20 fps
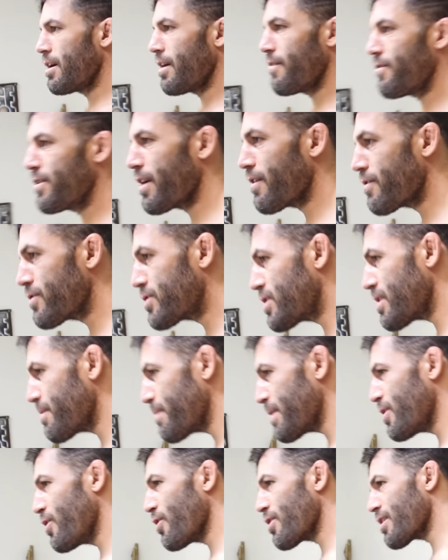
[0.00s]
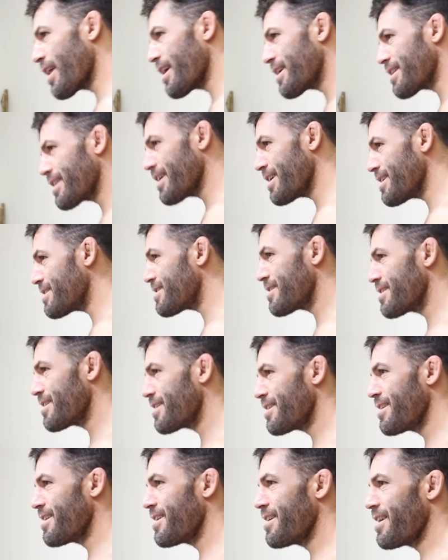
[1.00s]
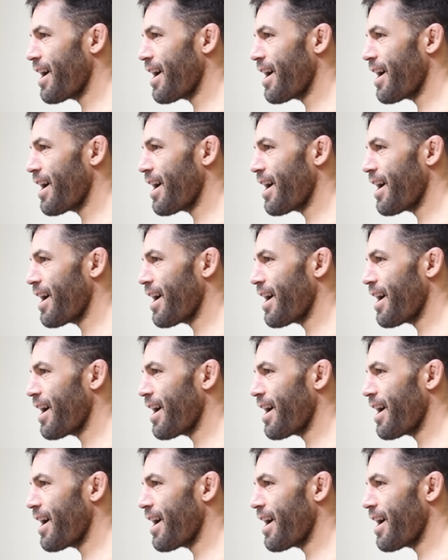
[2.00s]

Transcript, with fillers: Have you ever seen me look like this? Never.